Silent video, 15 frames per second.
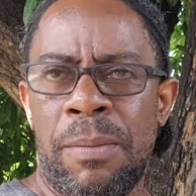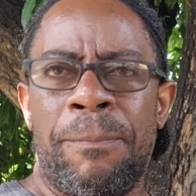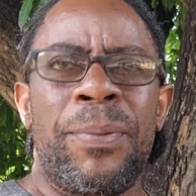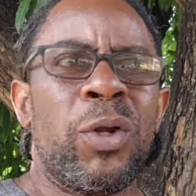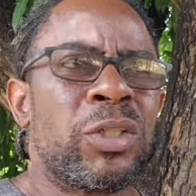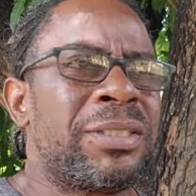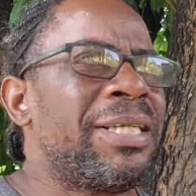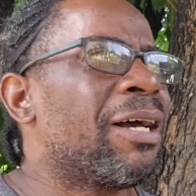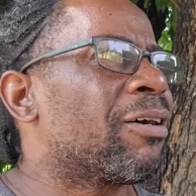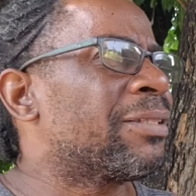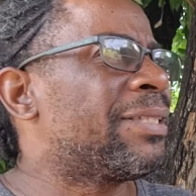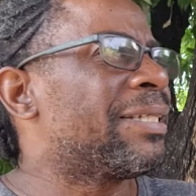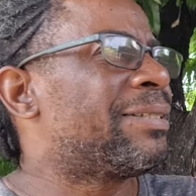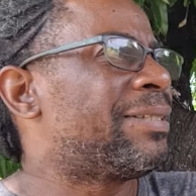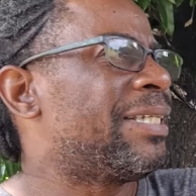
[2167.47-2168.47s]
Plus, you have
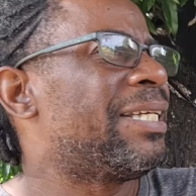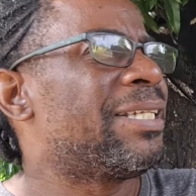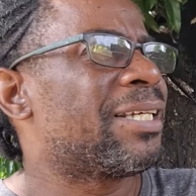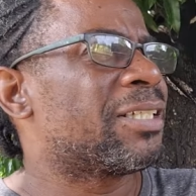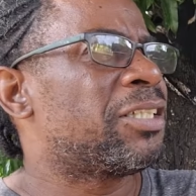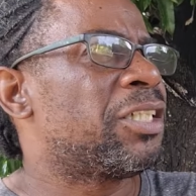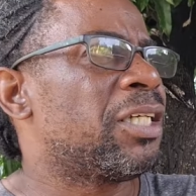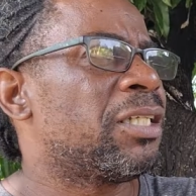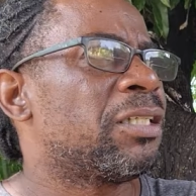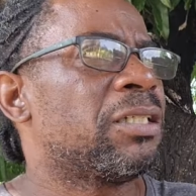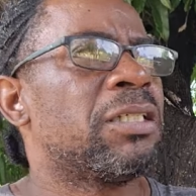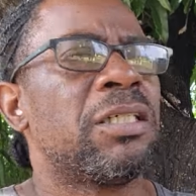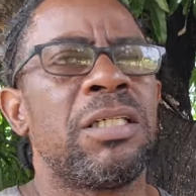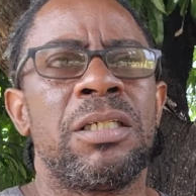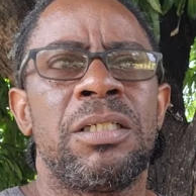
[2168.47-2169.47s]
said Tina Chin.
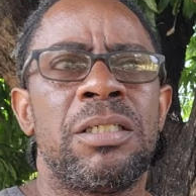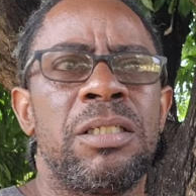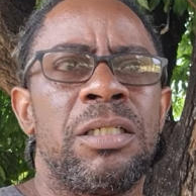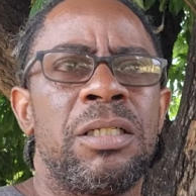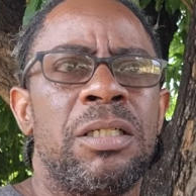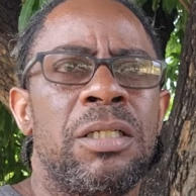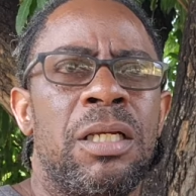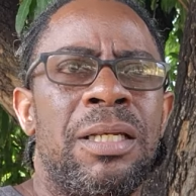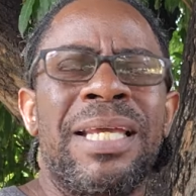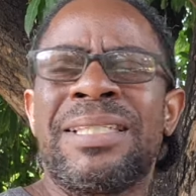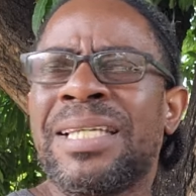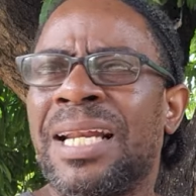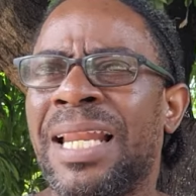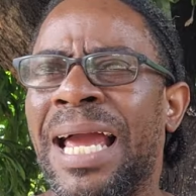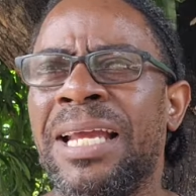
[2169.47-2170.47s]

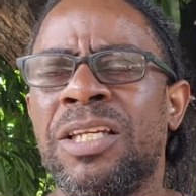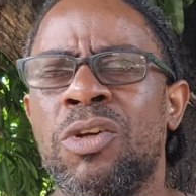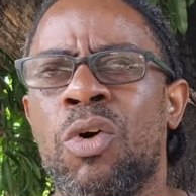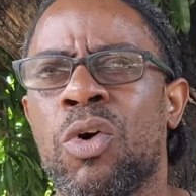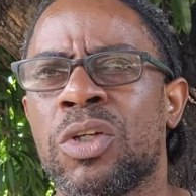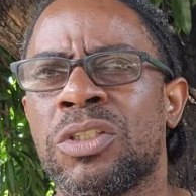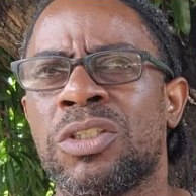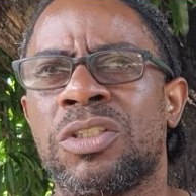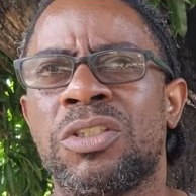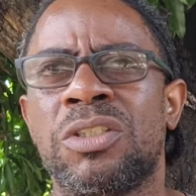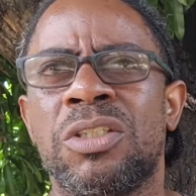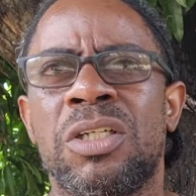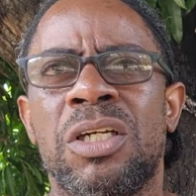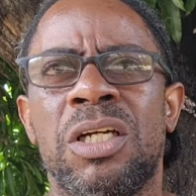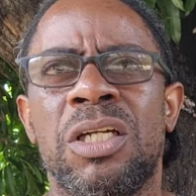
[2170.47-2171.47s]
Letter like those
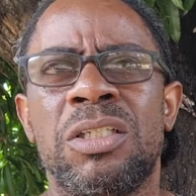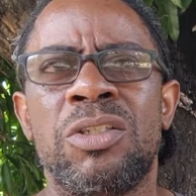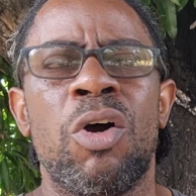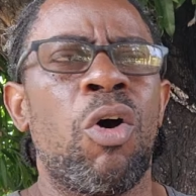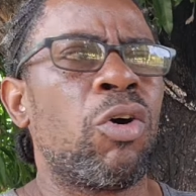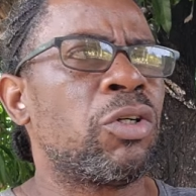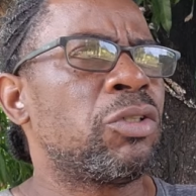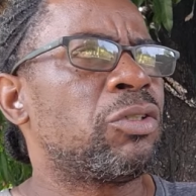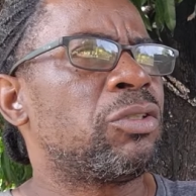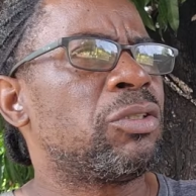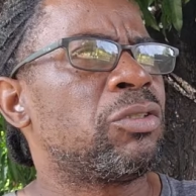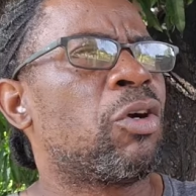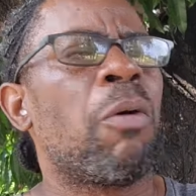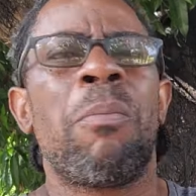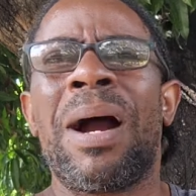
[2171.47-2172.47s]
don't
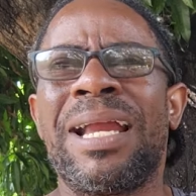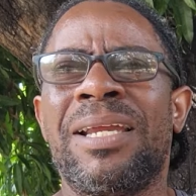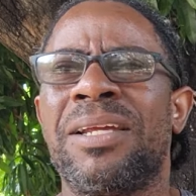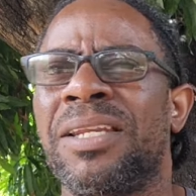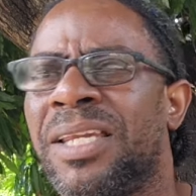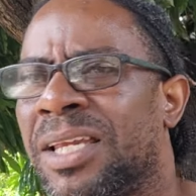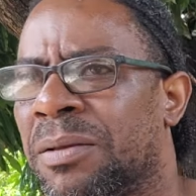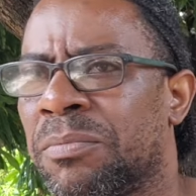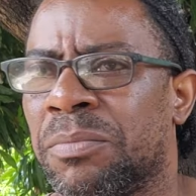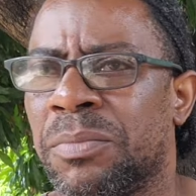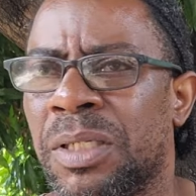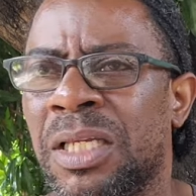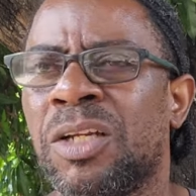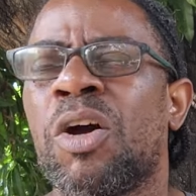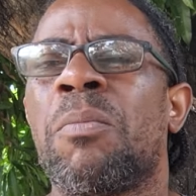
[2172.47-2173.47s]
go by your name.
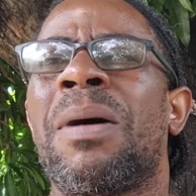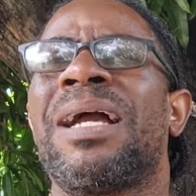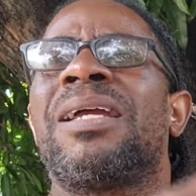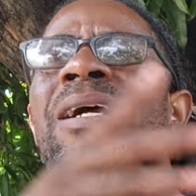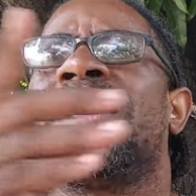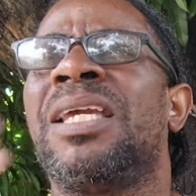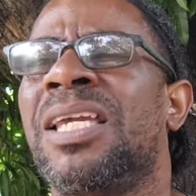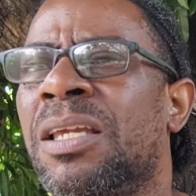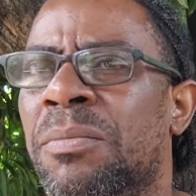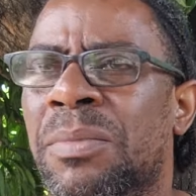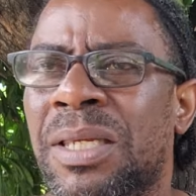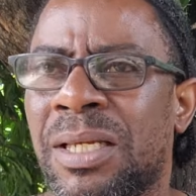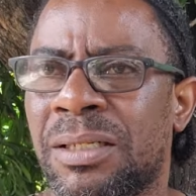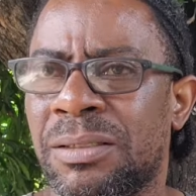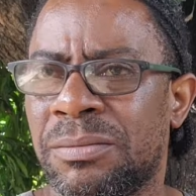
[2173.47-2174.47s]
It go by your
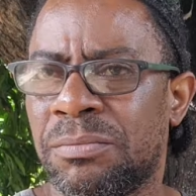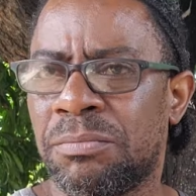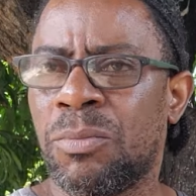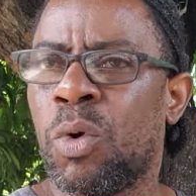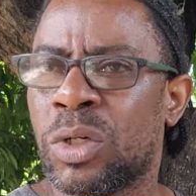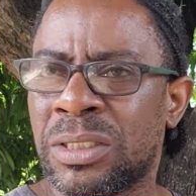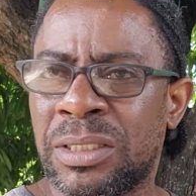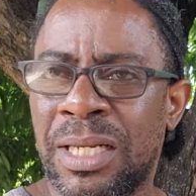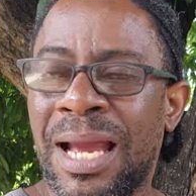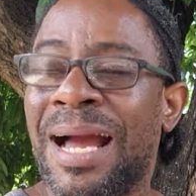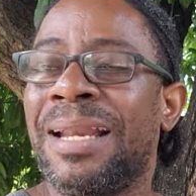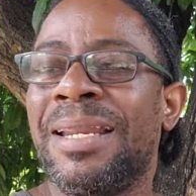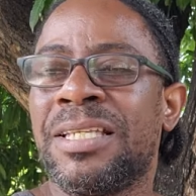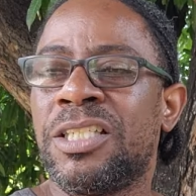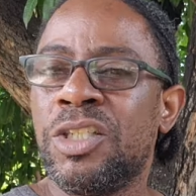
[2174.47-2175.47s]
email mostly.
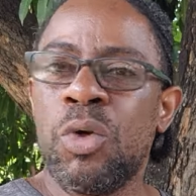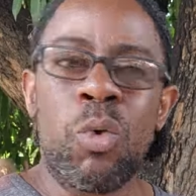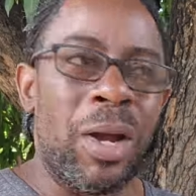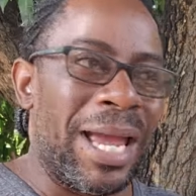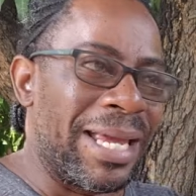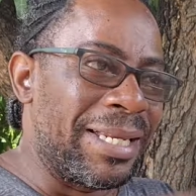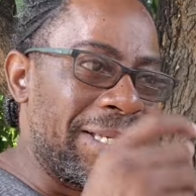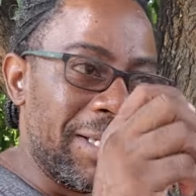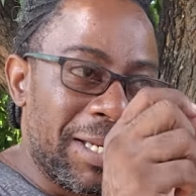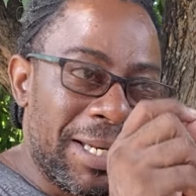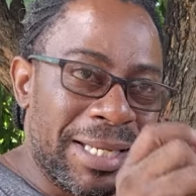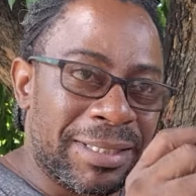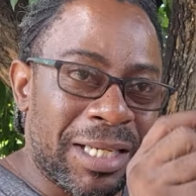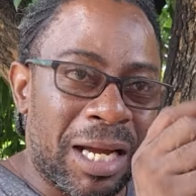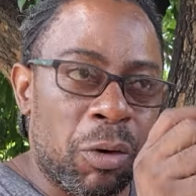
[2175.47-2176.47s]
Unless you edit the
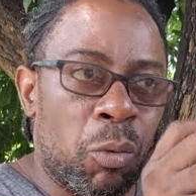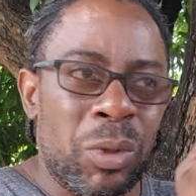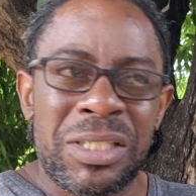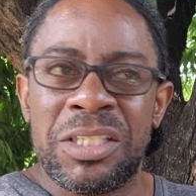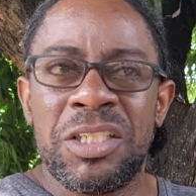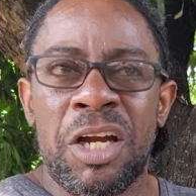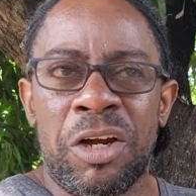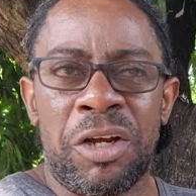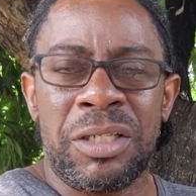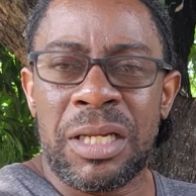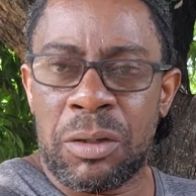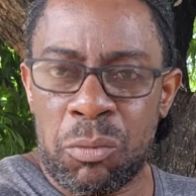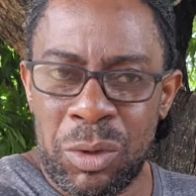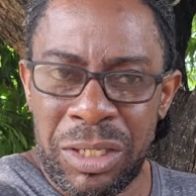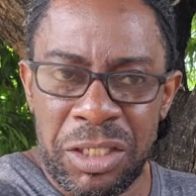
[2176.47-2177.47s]
letter with
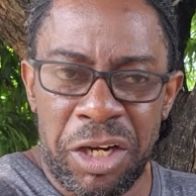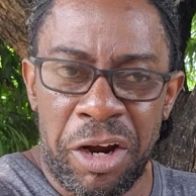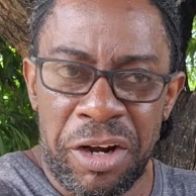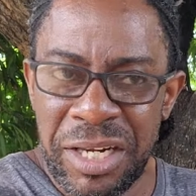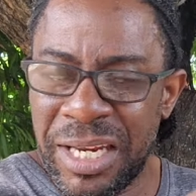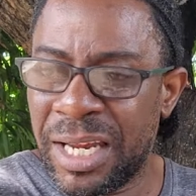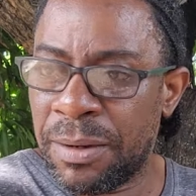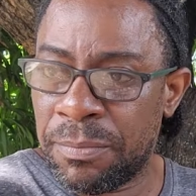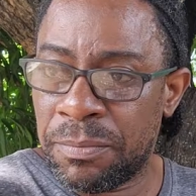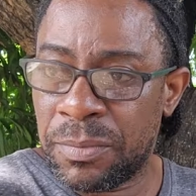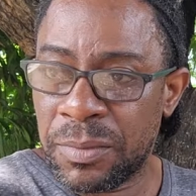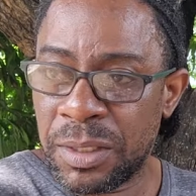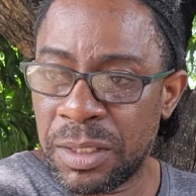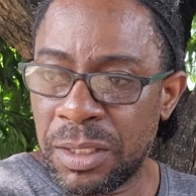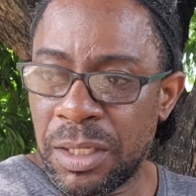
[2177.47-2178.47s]
your name.
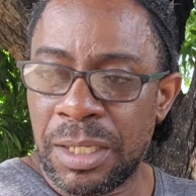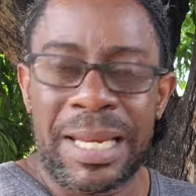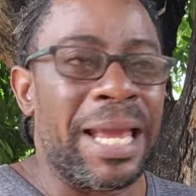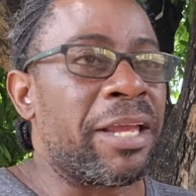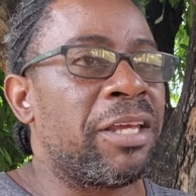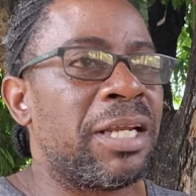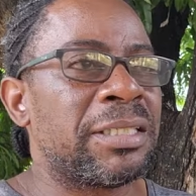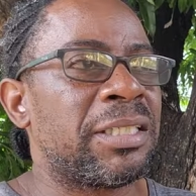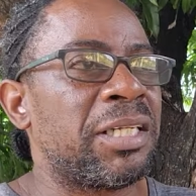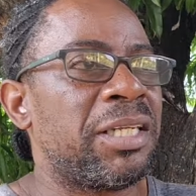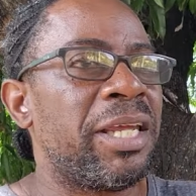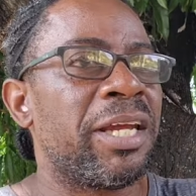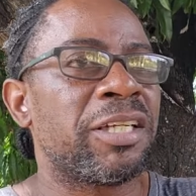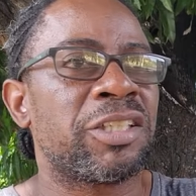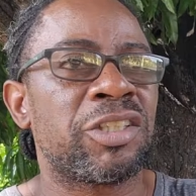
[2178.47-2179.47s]
Like it has said,
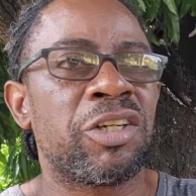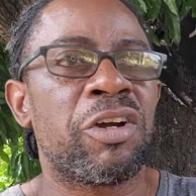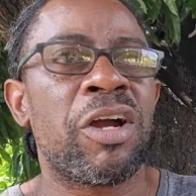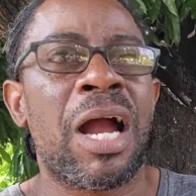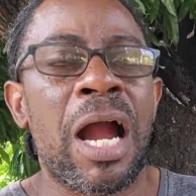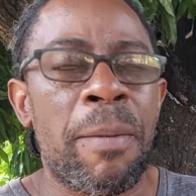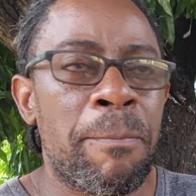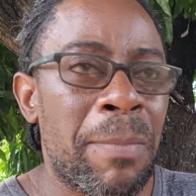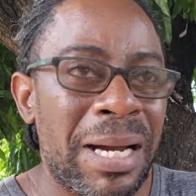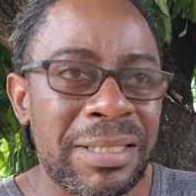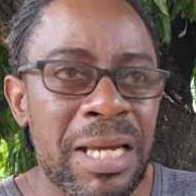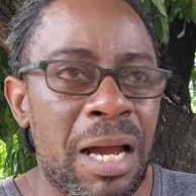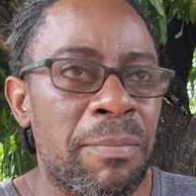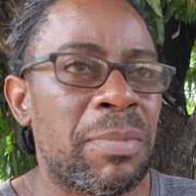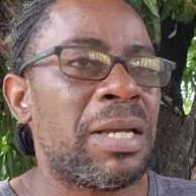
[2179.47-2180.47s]
dear sir or
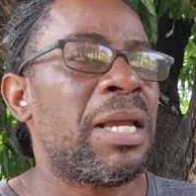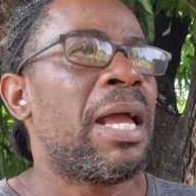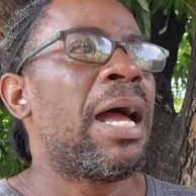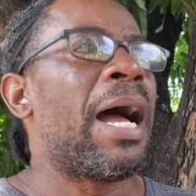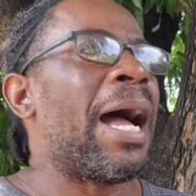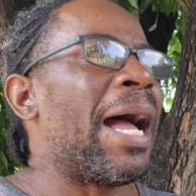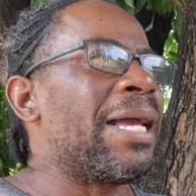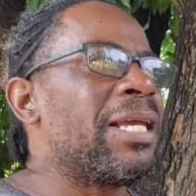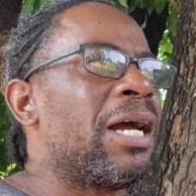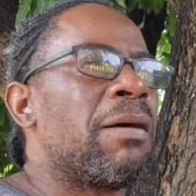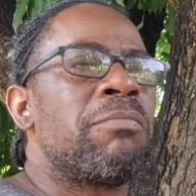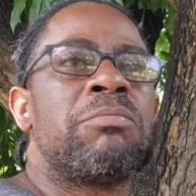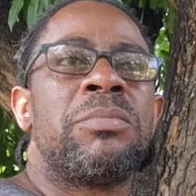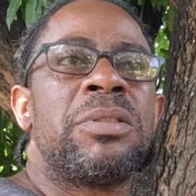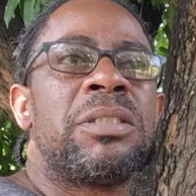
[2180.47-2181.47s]
madam, I
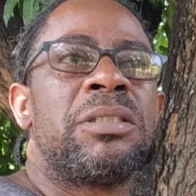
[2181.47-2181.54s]
am